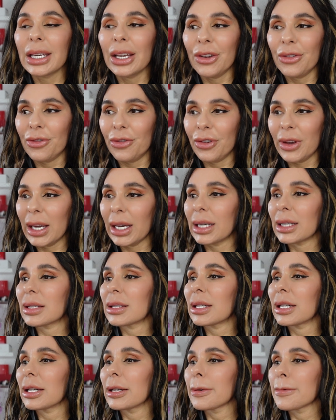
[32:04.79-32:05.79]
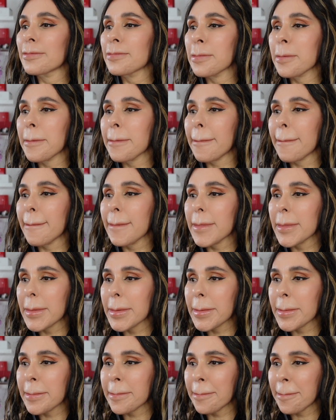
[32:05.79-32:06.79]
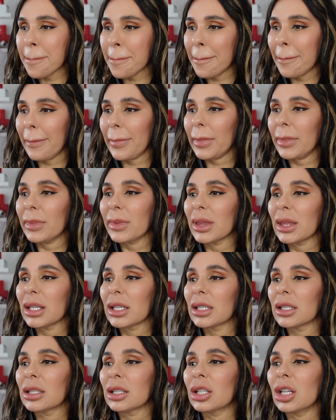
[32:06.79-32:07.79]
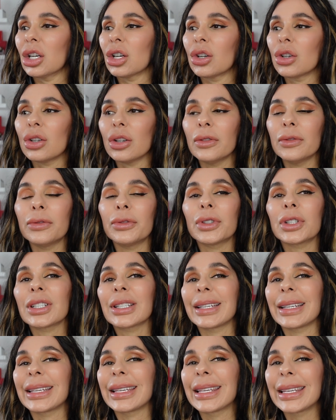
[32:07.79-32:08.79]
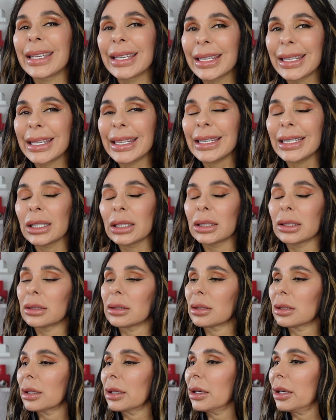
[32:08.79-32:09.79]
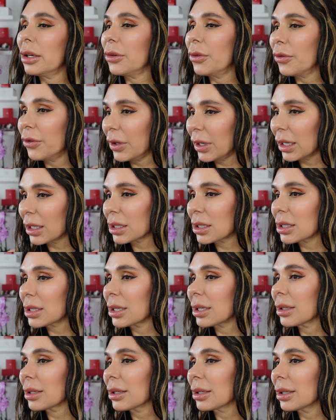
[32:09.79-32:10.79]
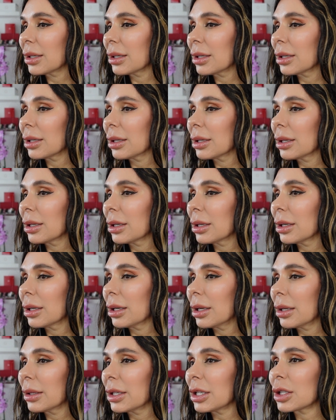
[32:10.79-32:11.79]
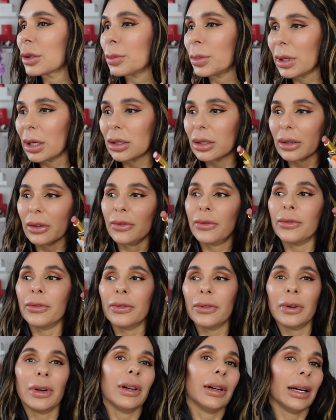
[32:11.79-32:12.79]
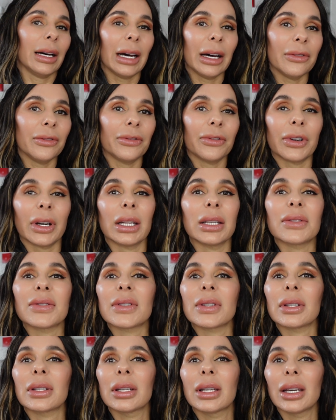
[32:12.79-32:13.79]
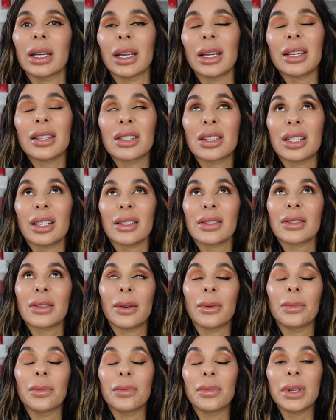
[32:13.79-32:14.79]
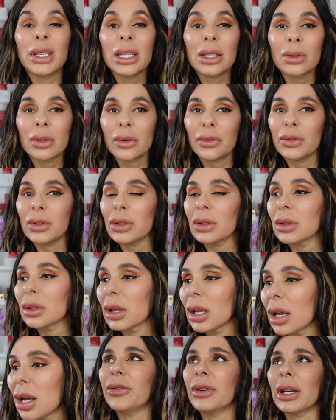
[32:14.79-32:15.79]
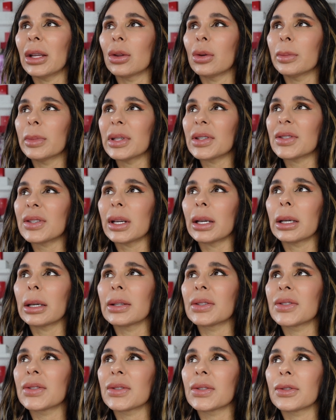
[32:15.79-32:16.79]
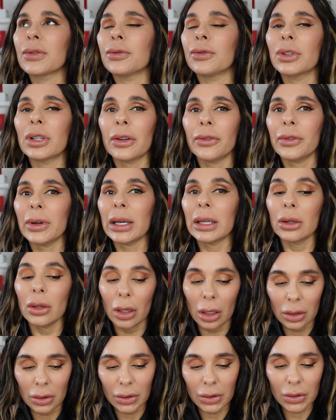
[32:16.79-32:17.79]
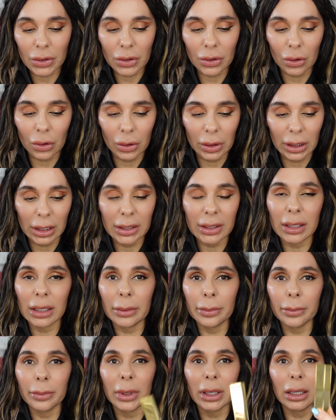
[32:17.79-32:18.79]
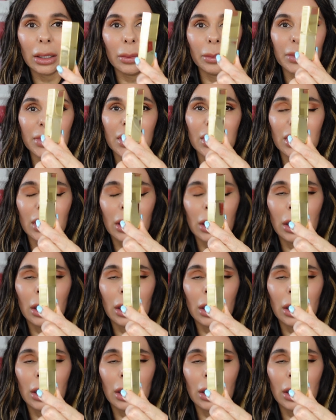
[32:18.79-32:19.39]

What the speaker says: effect, the comfort and healing effect this product have, friends, is just beautiful. If I don't mistake, it's $45 on these lip balms